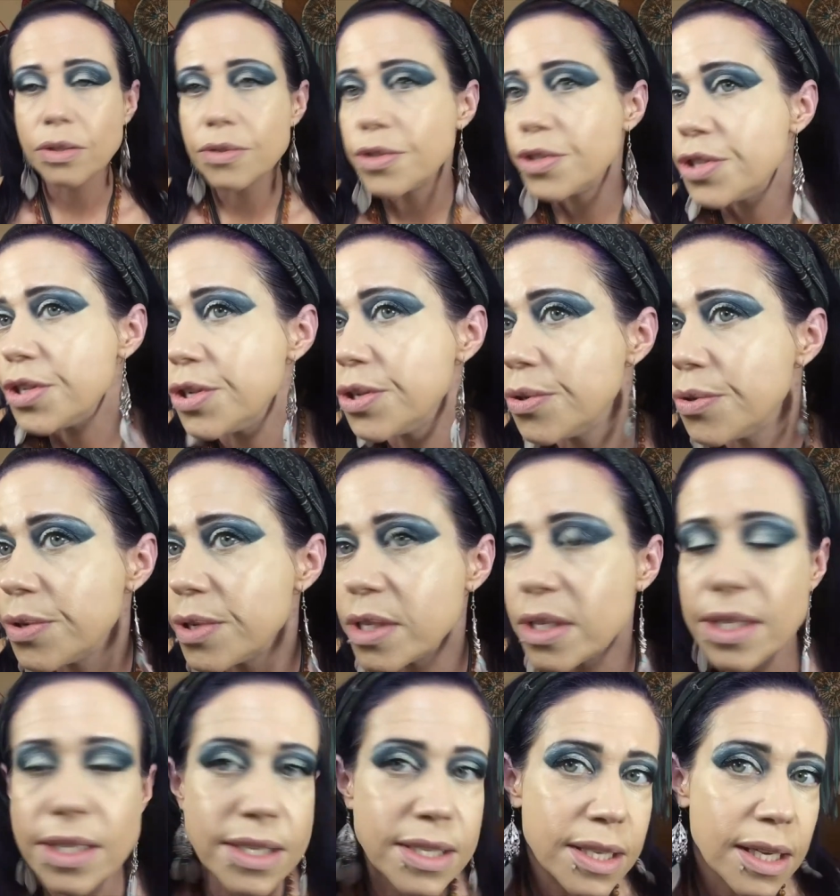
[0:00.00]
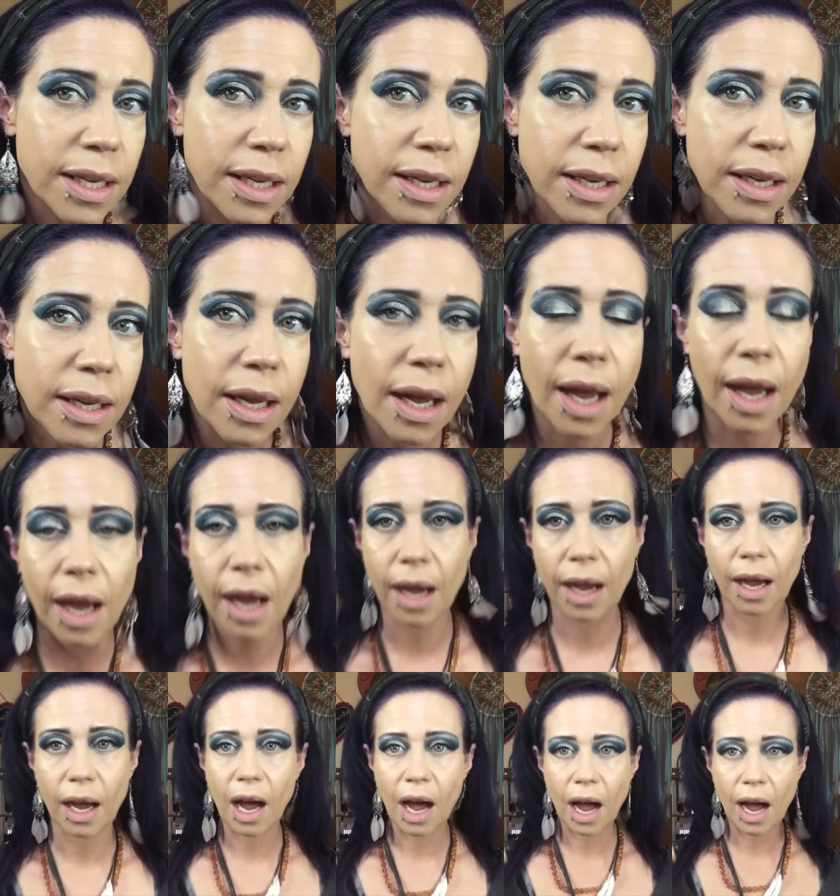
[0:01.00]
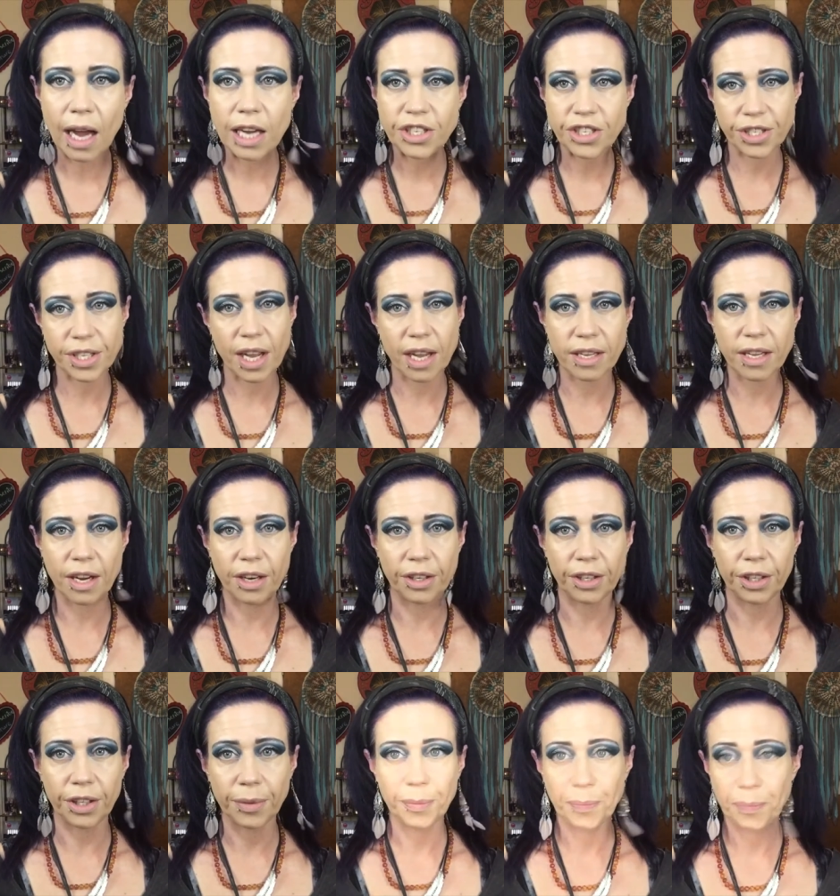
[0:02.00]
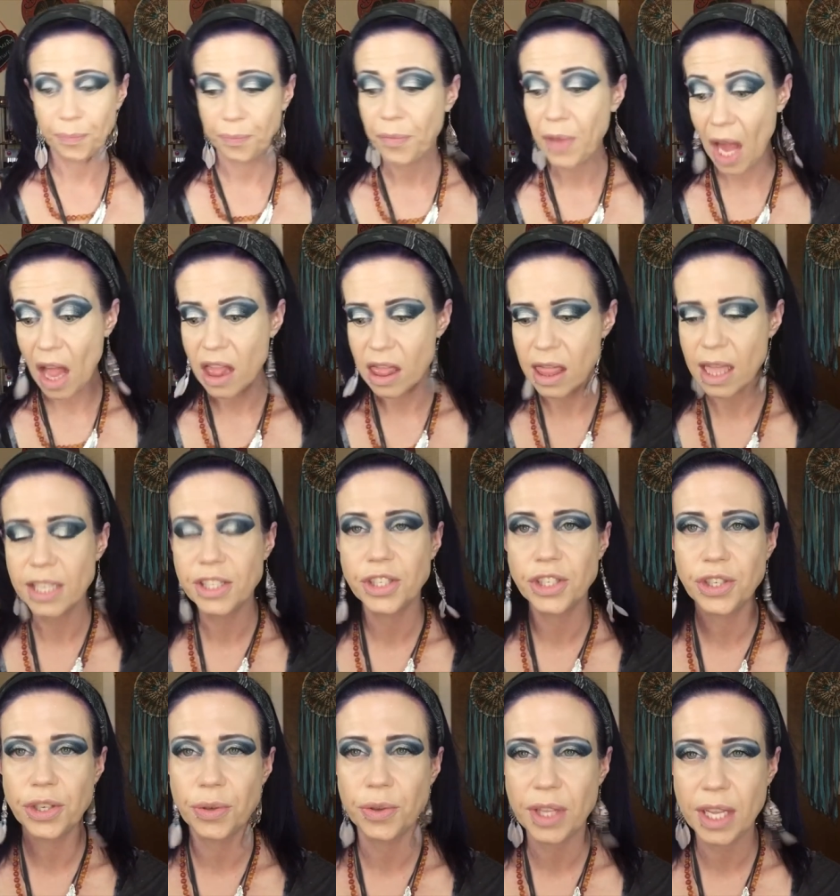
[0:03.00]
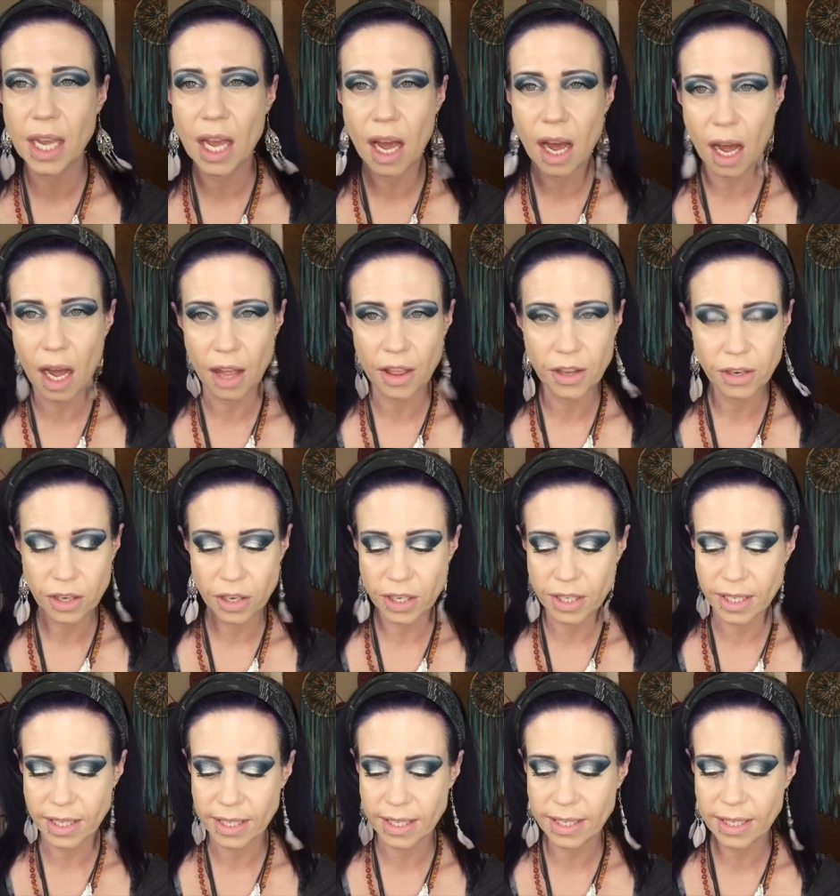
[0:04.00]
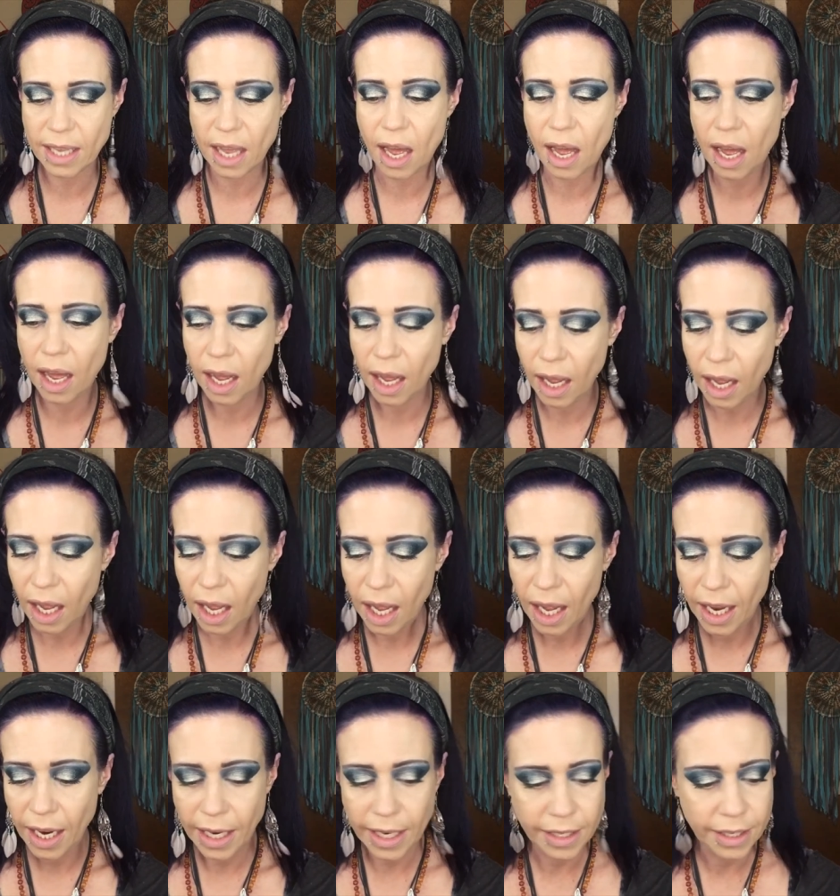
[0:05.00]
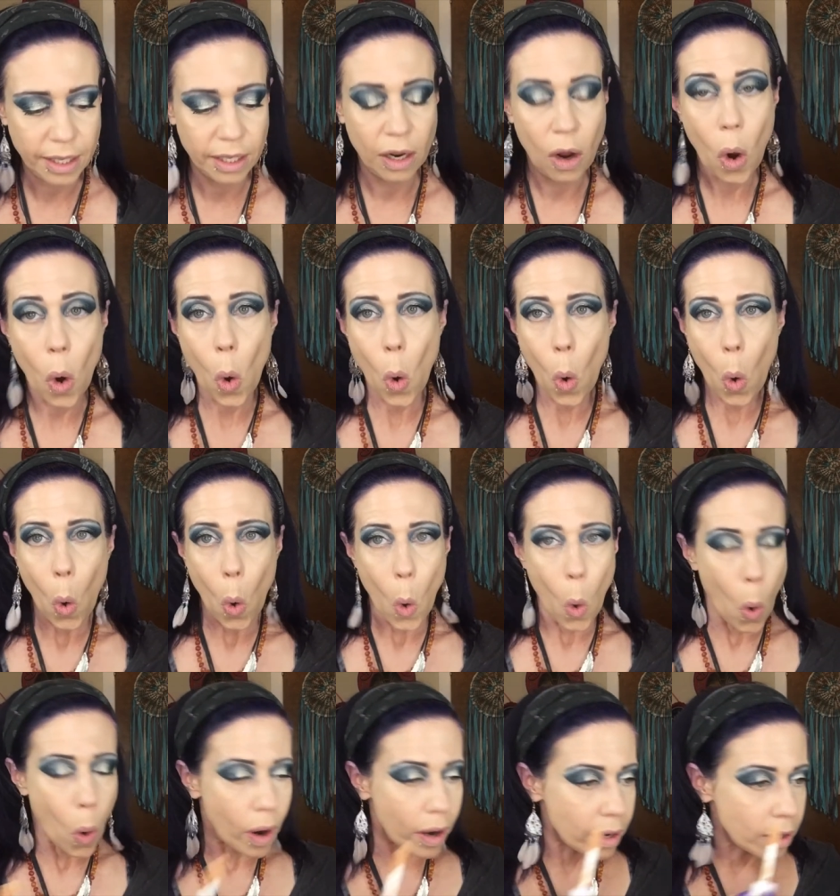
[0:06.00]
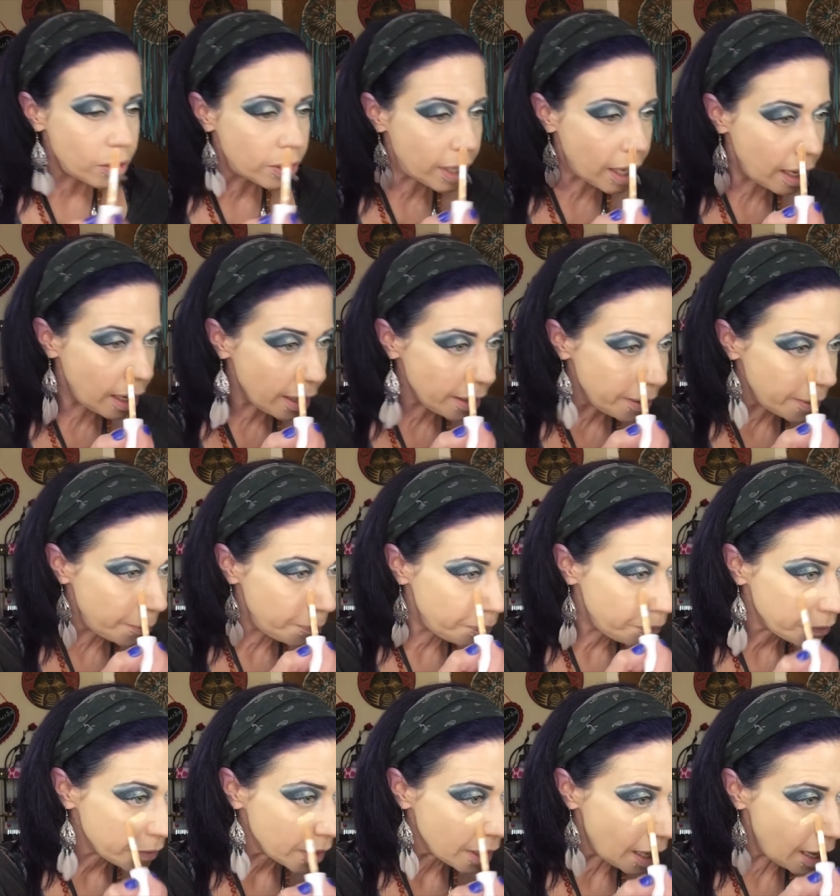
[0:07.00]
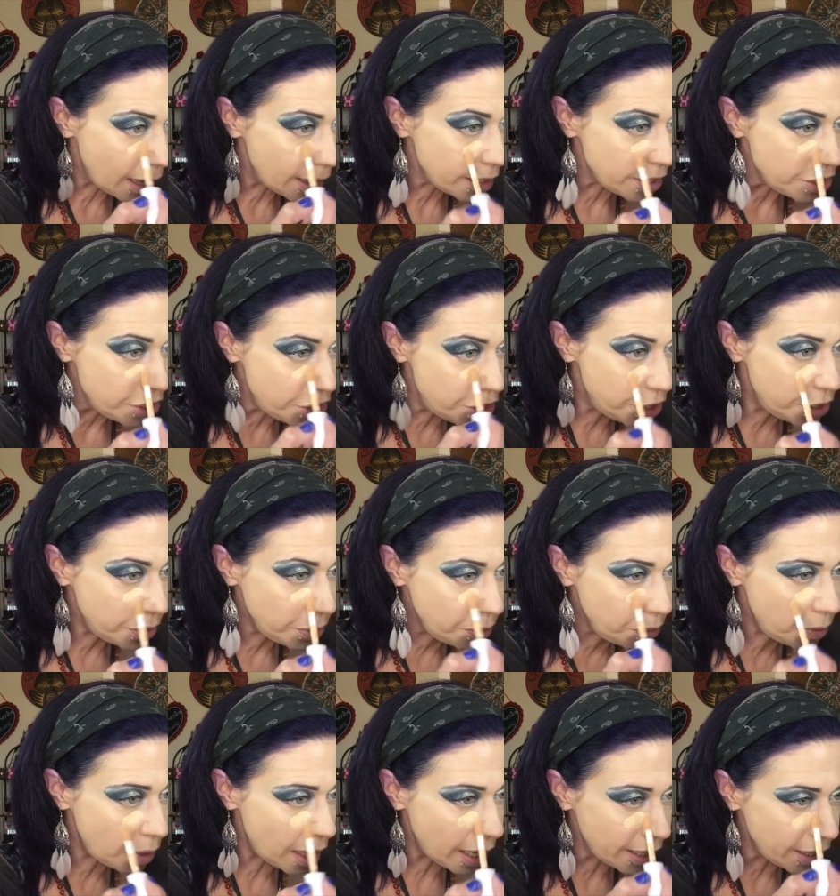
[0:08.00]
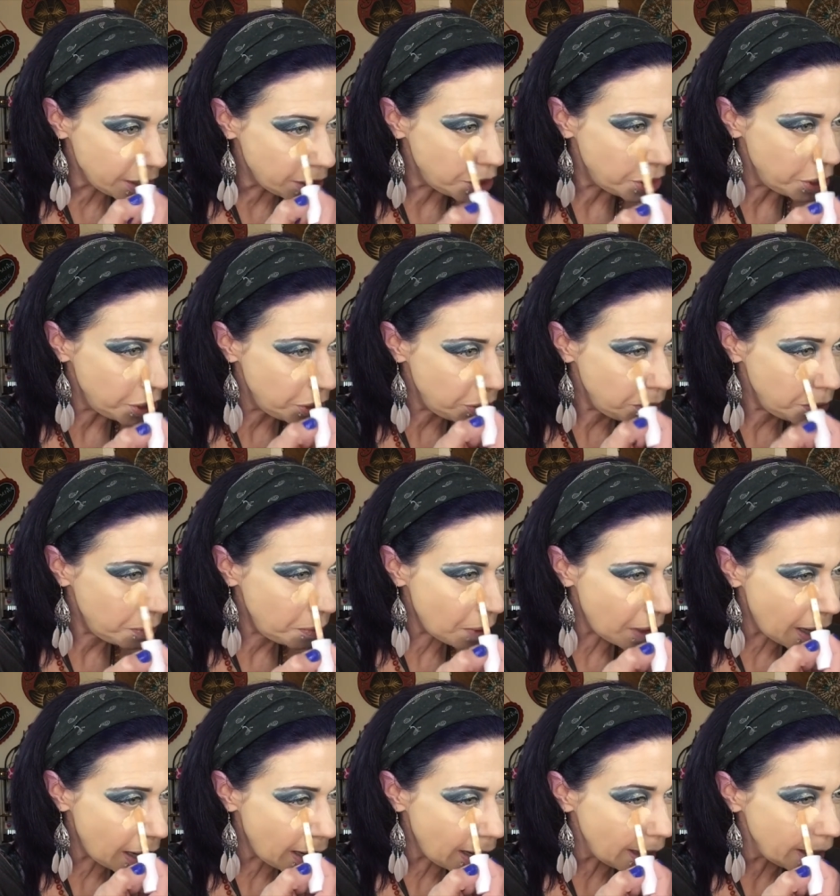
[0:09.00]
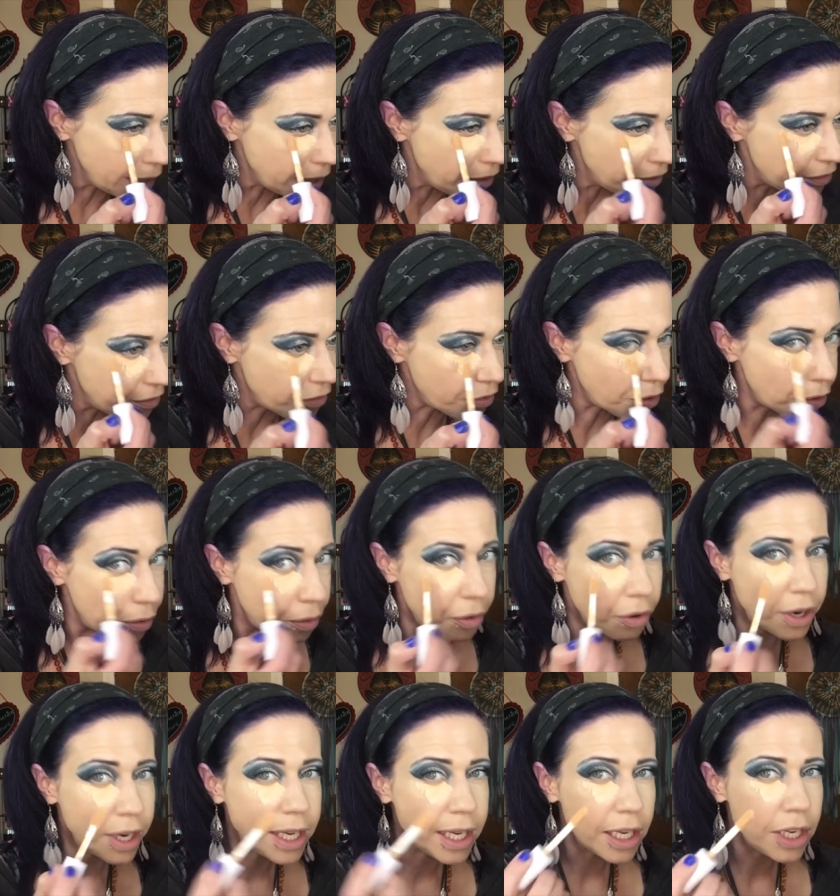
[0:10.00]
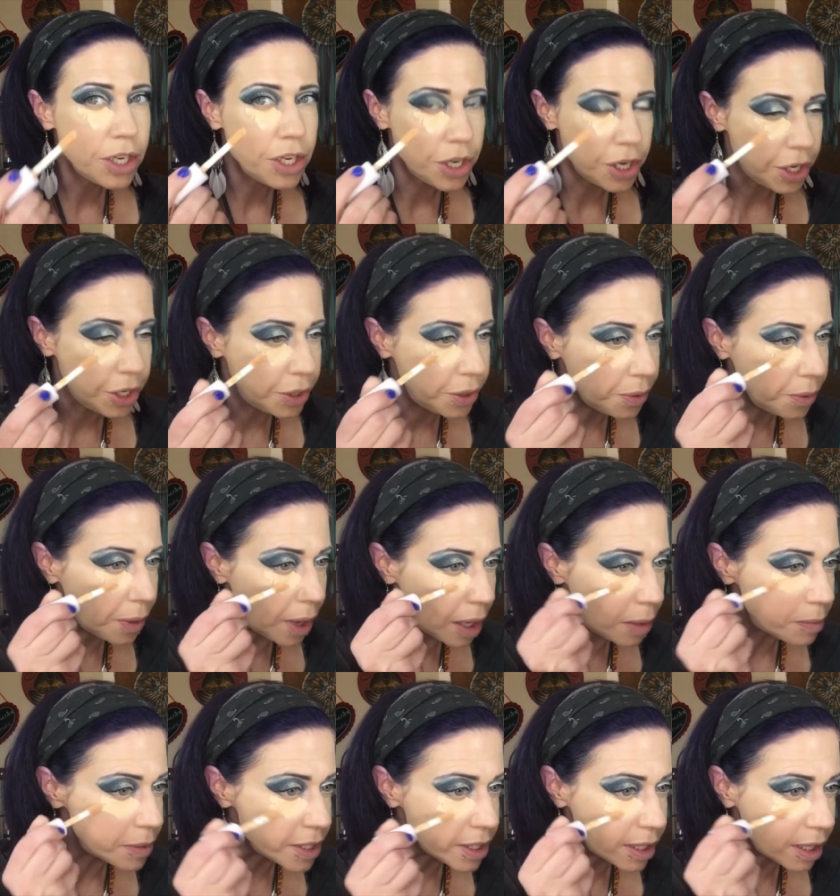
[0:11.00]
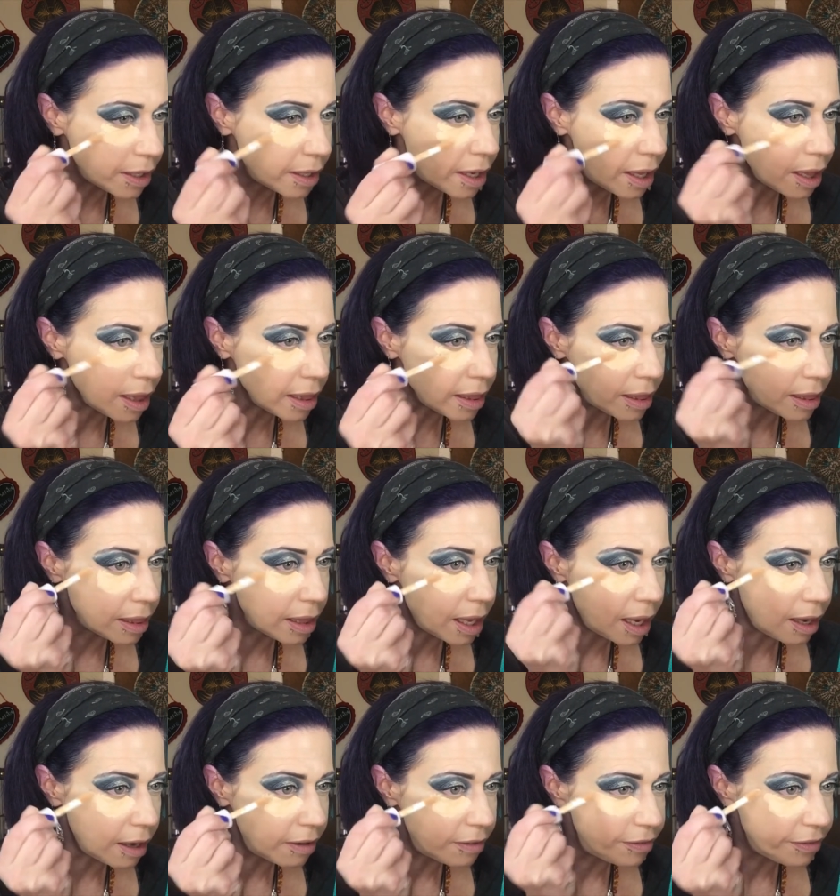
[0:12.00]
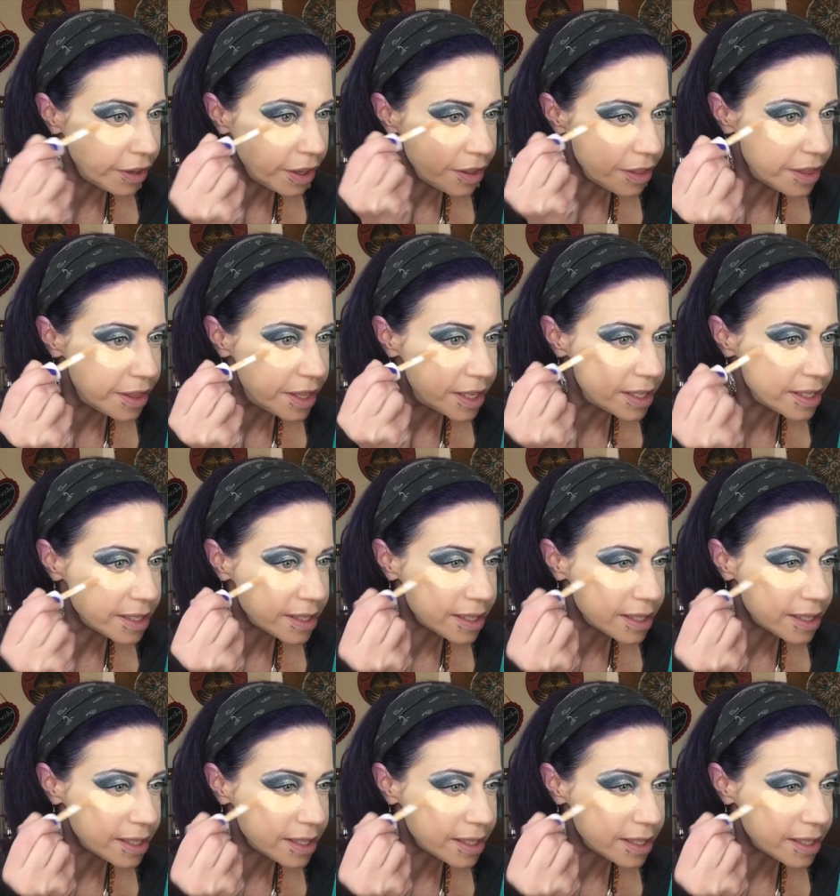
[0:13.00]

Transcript: Do you see? I just got younger. Let's do the other side. Oh God. I knew, I knew, I freaking knew I was going to love this